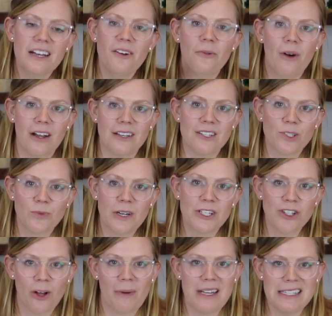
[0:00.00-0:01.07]
want to
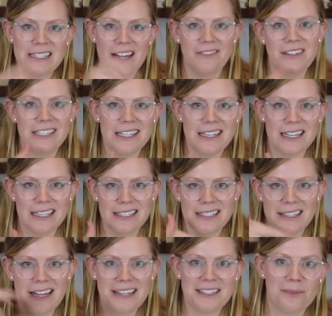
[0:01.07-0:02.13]
switch all my stuff into
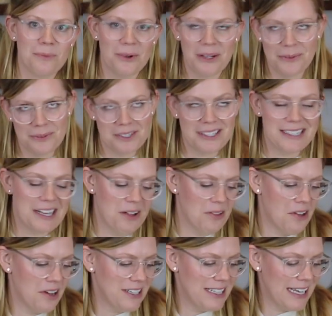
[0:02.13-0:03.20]
this at some point. We'll see how
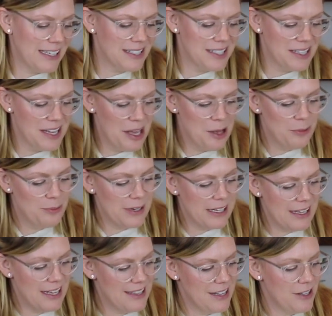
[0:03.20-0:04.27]
long it takes. But
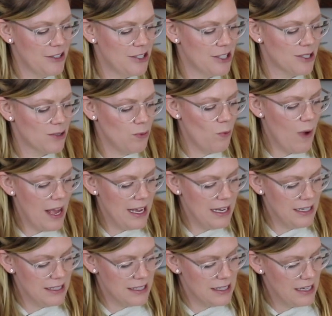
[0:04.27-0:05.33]
I like that they're just
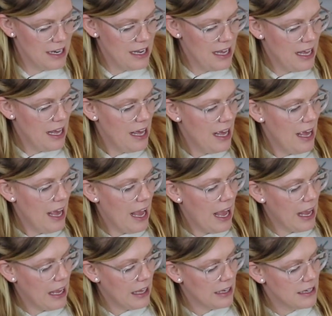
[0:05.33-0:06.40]
white,
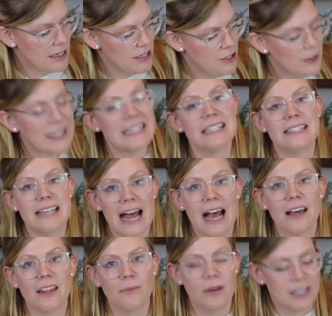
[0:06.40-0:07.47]
and you can
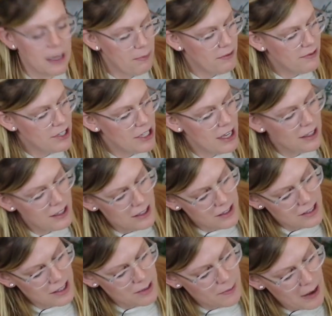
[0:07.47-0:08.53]
stack them on top of each other.
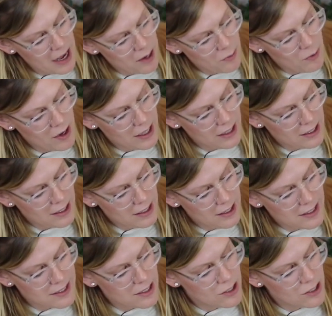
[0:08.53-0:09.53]
So the bottom one is